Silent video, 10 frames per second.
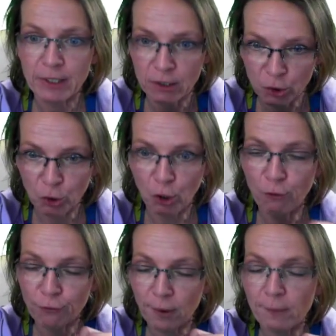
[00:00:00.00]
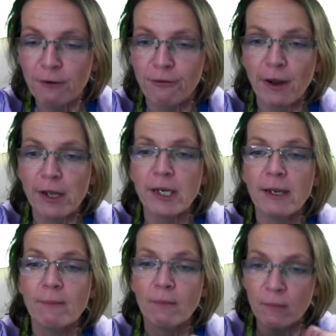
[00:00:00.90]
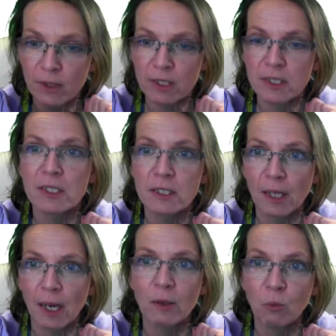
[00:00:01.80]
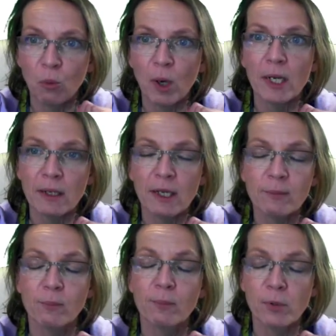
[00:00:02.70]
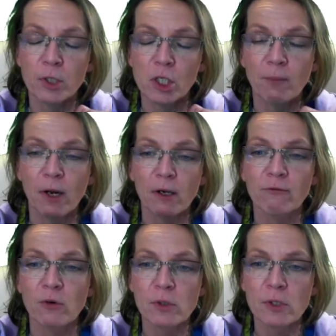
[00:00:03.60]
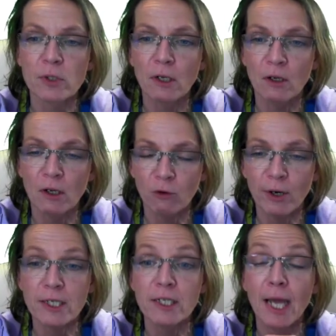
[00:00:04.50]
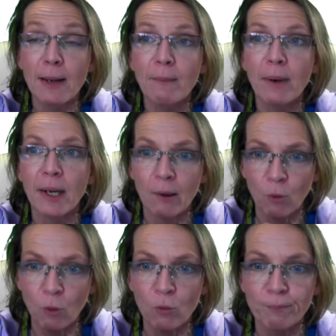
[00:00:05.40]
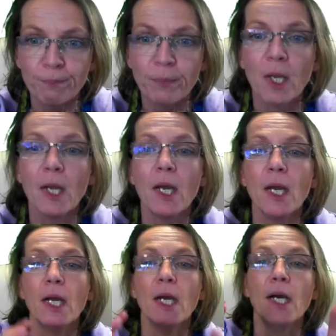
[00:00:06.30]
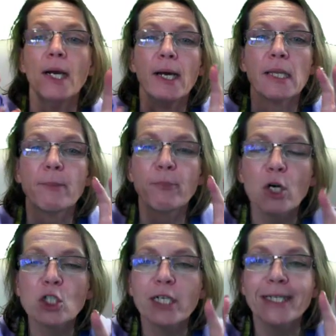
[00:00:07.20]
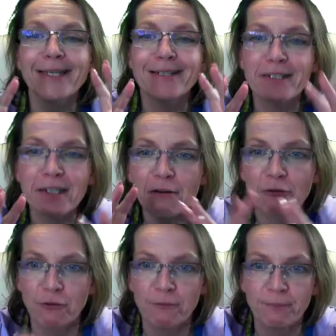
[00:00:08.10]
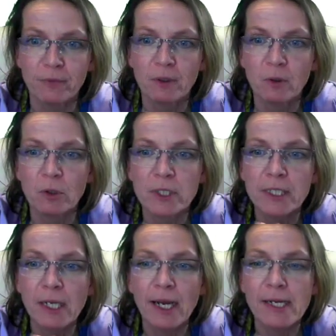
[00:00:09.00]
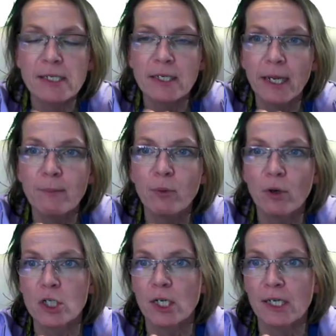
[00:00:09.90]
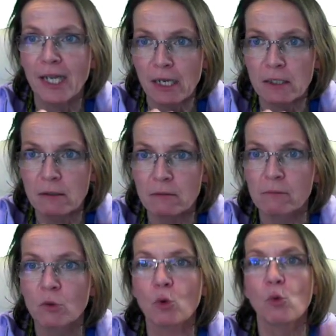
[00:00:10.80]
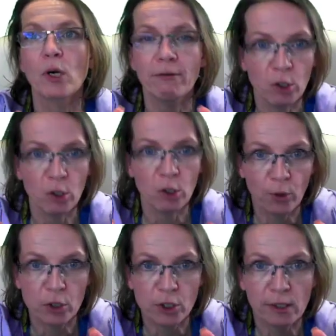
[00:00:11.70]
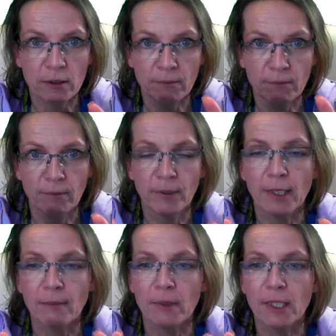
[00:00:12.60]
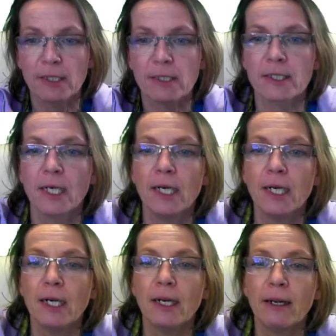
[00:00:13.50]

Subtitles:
But from the file name, this is the date when that project bundle was created and by whom. The project itself still has the name project X, or whatever your project name is.